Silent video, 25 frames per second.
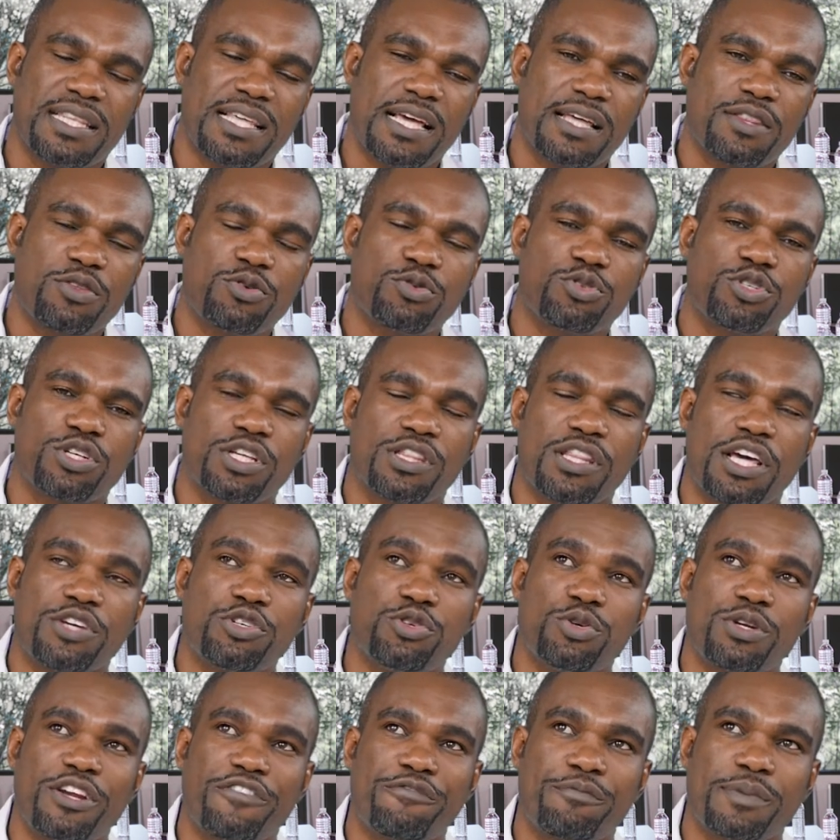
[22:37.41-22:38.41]
That
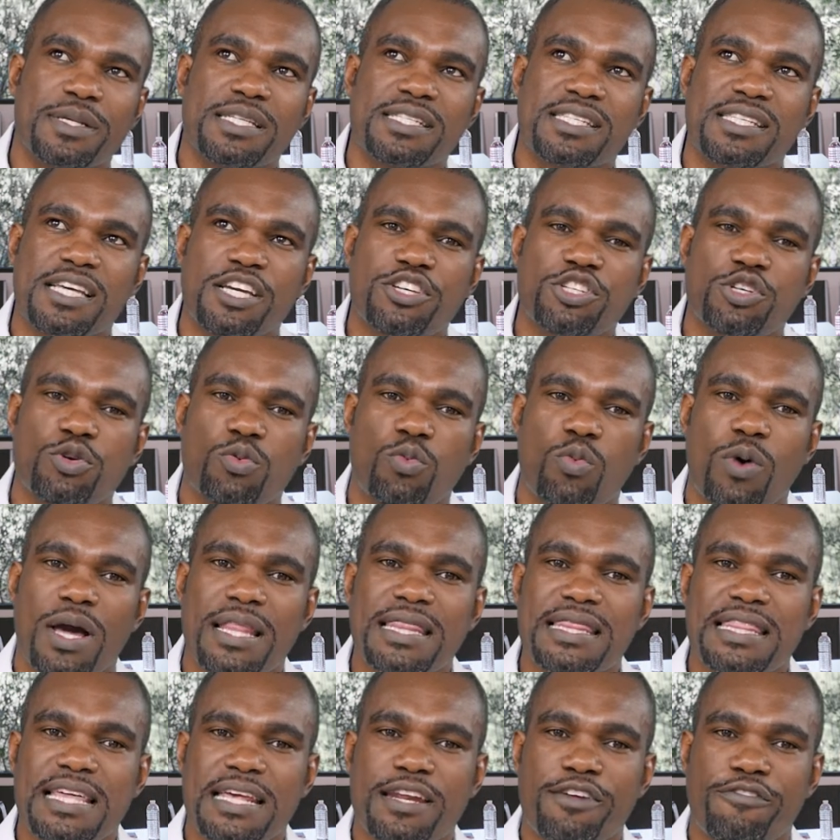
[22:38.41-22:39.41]
should have been Section
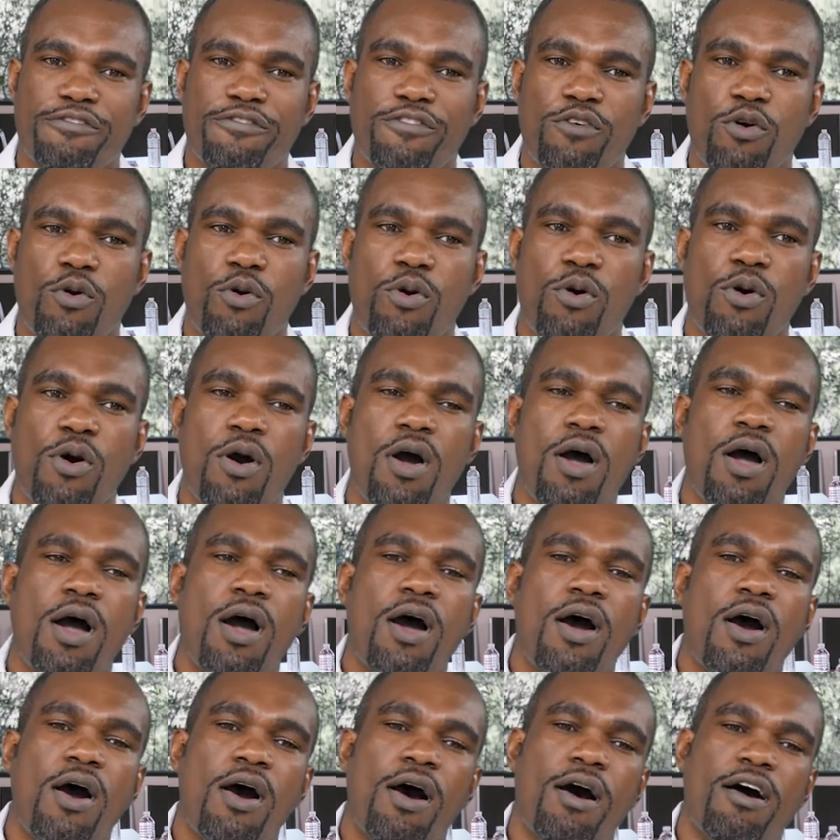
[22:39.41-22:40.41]
134
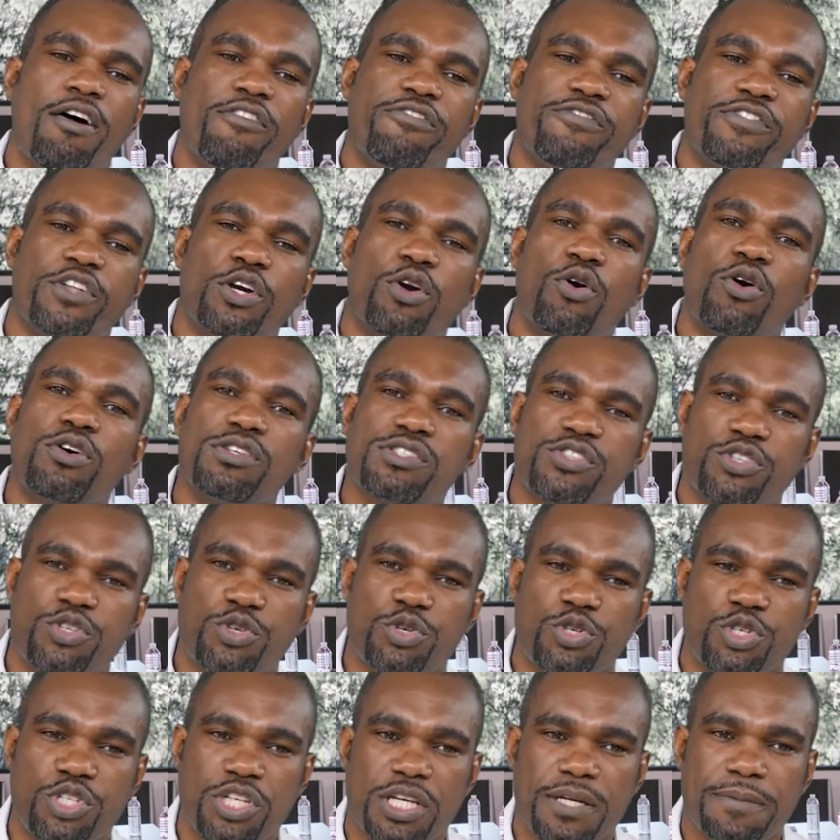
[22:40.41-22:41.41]
of the
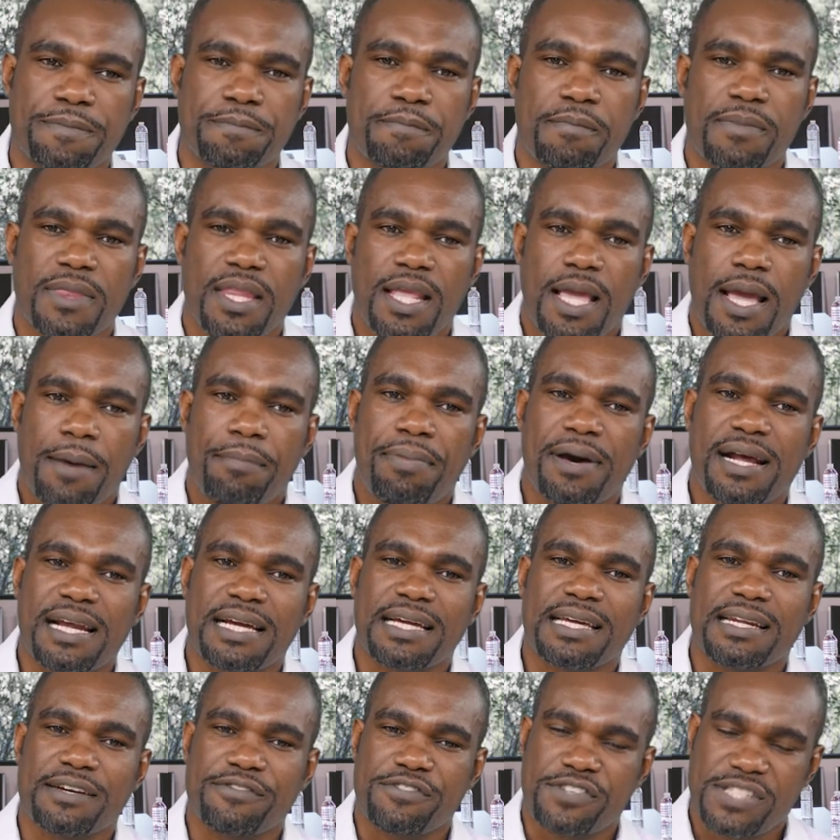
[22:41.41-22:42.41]
Constitution,
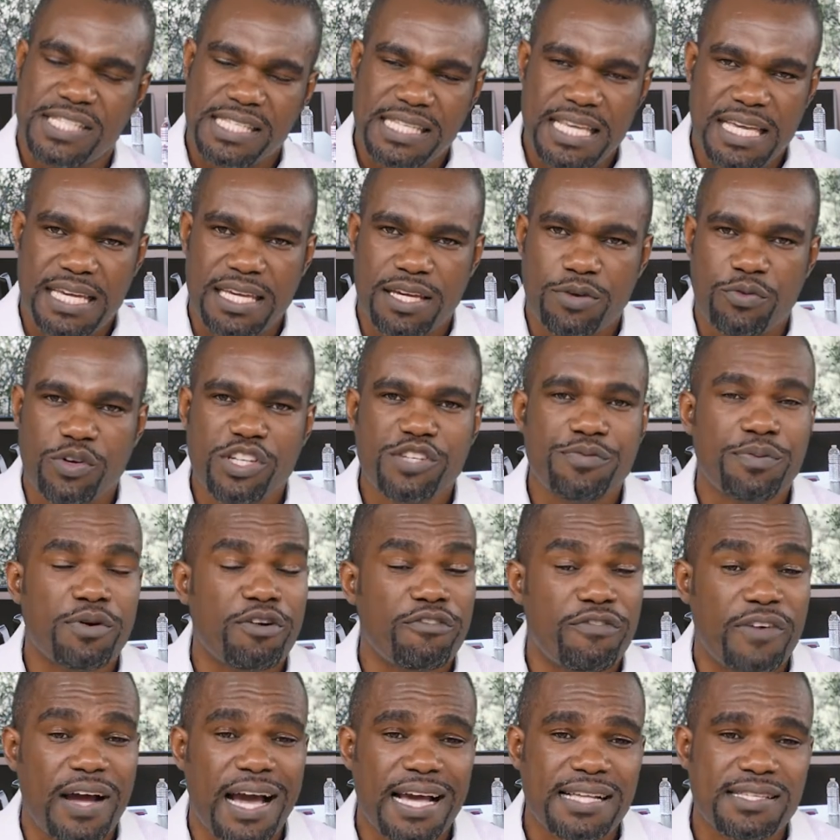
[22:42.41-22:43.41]
Paragraph C, which
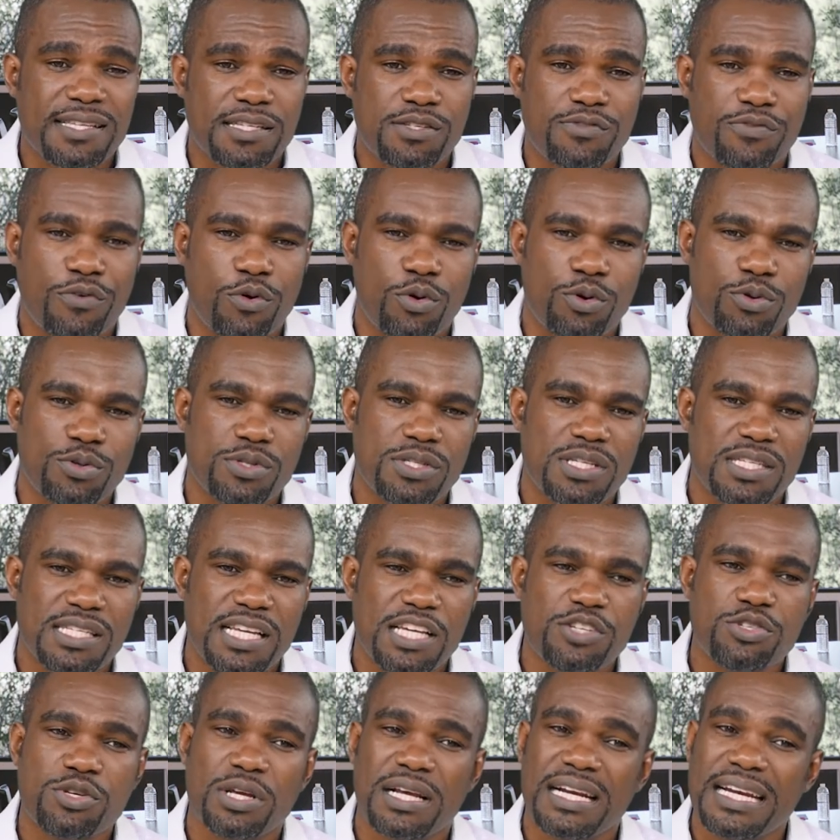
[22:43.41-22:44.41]
provides as follows.
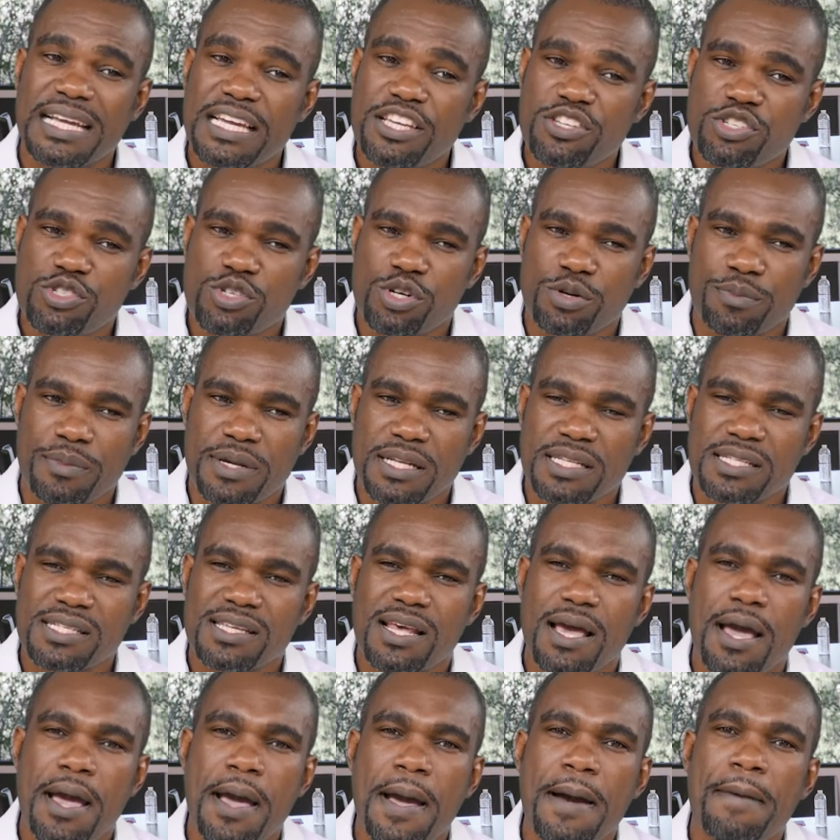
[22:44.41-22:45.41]
Statutory instruments
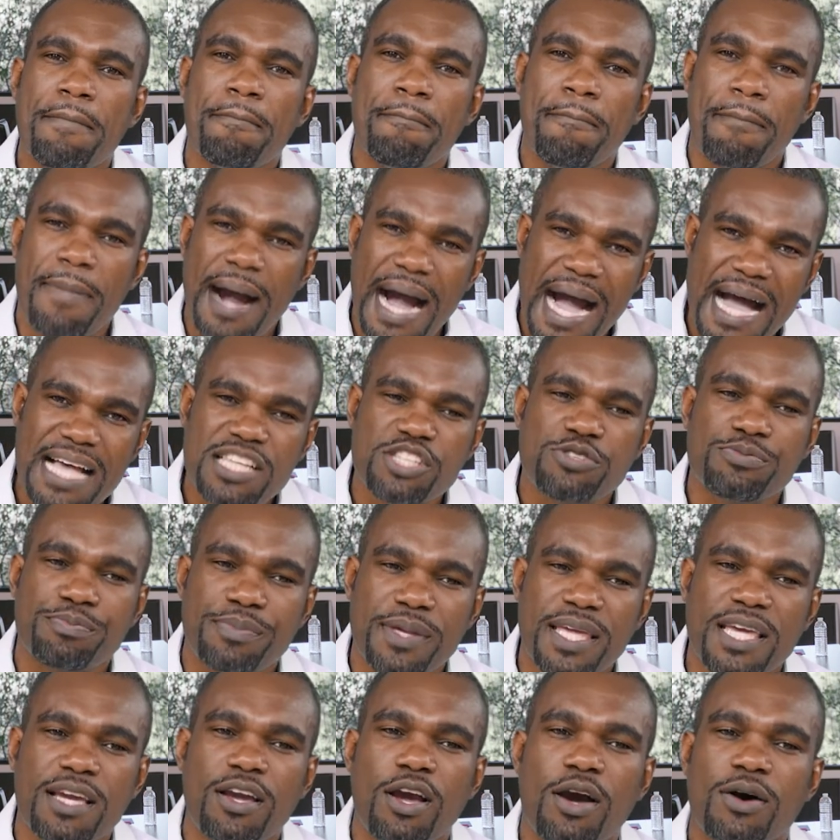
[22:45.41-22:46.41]
must
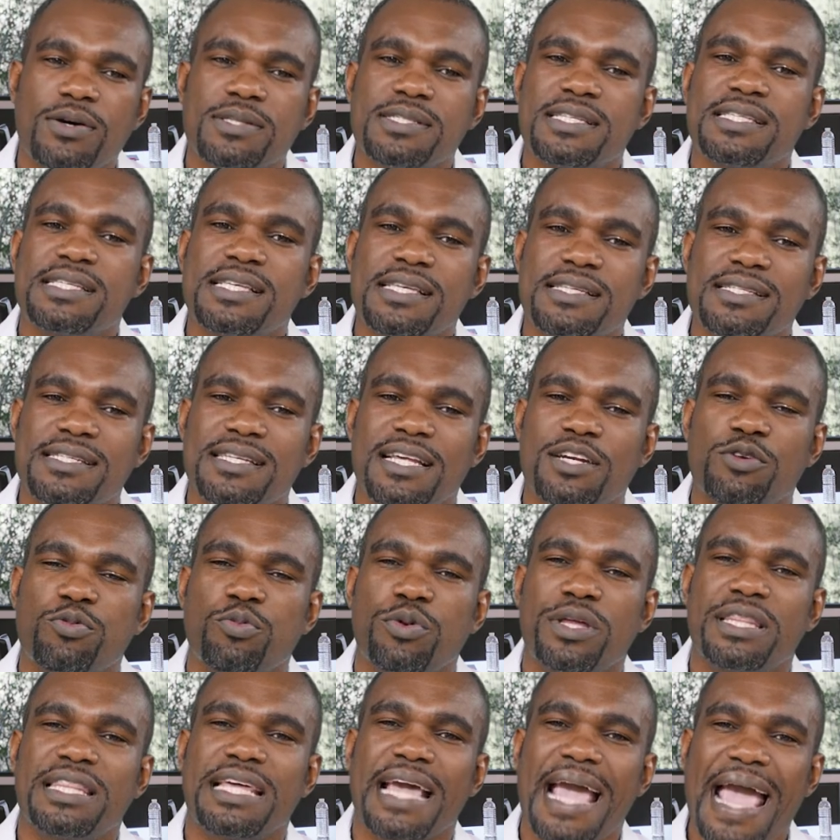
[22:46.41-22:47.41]
be consistent
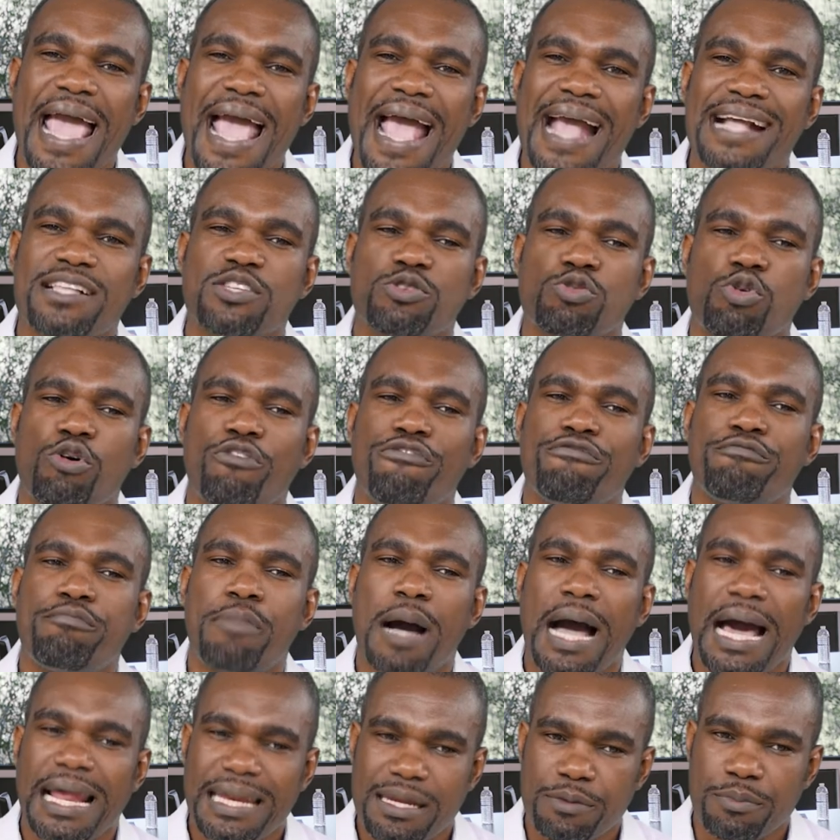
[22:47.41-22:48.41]
with the Acts of
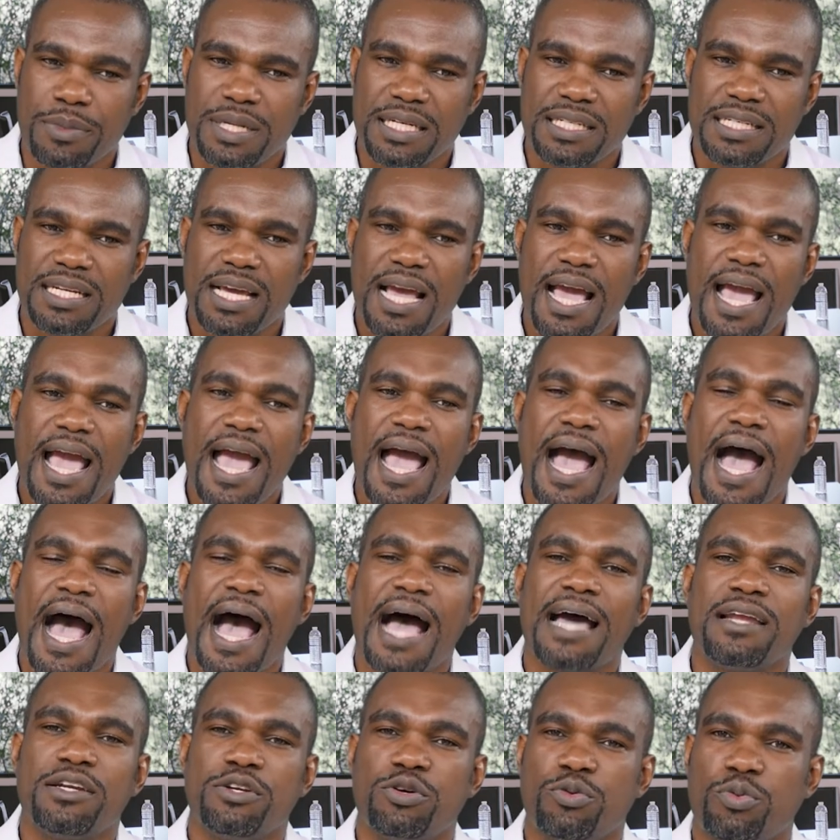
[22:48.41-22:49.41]
Parliament
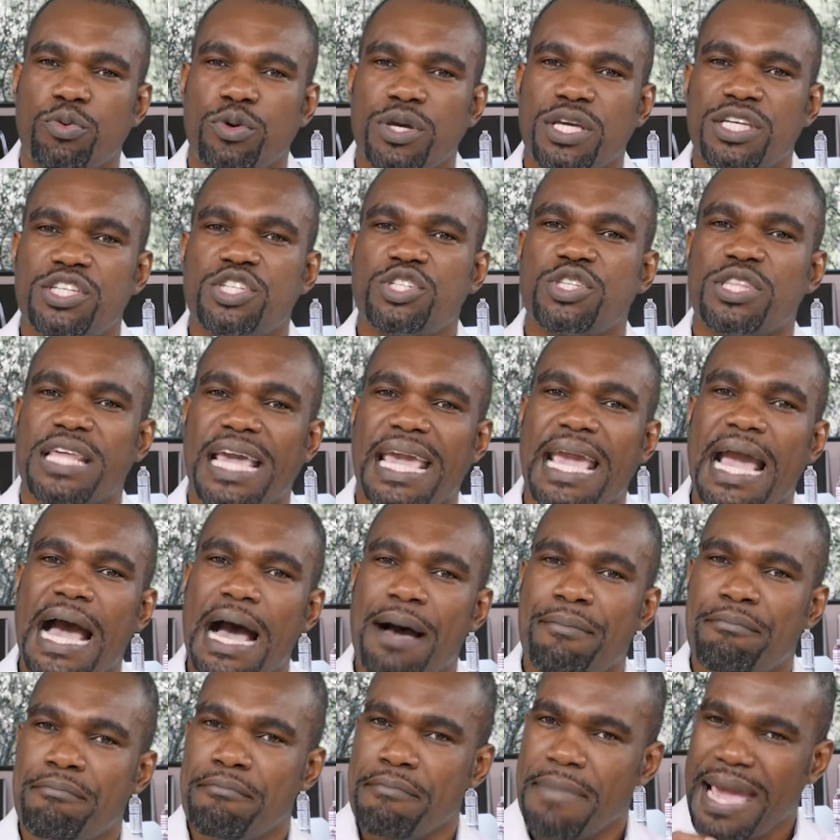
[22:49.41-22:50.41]
under which they
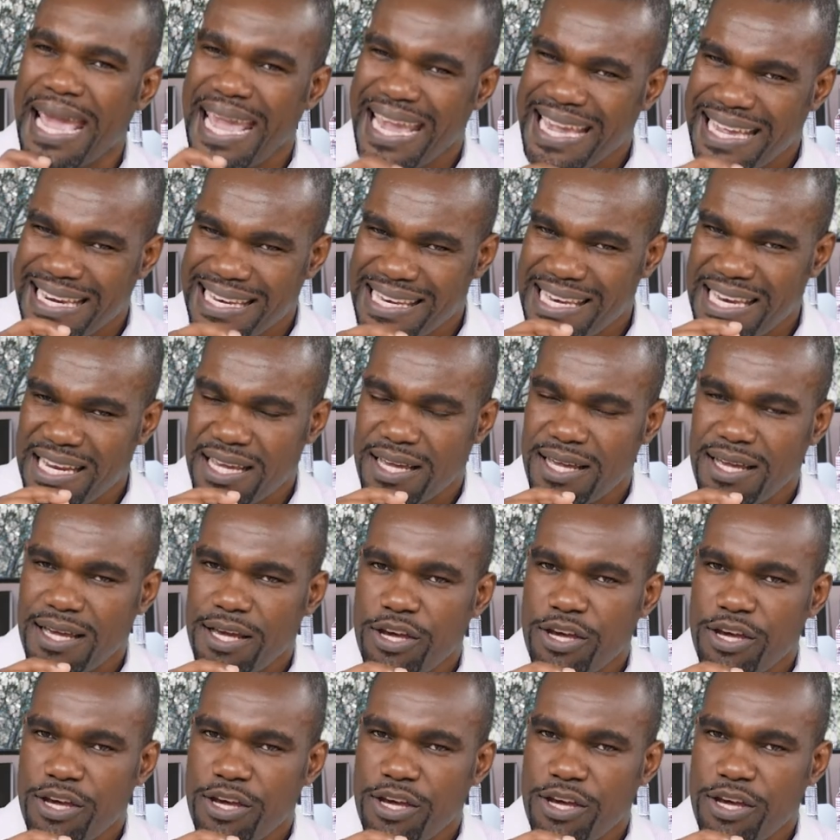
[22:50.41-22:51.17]
are made.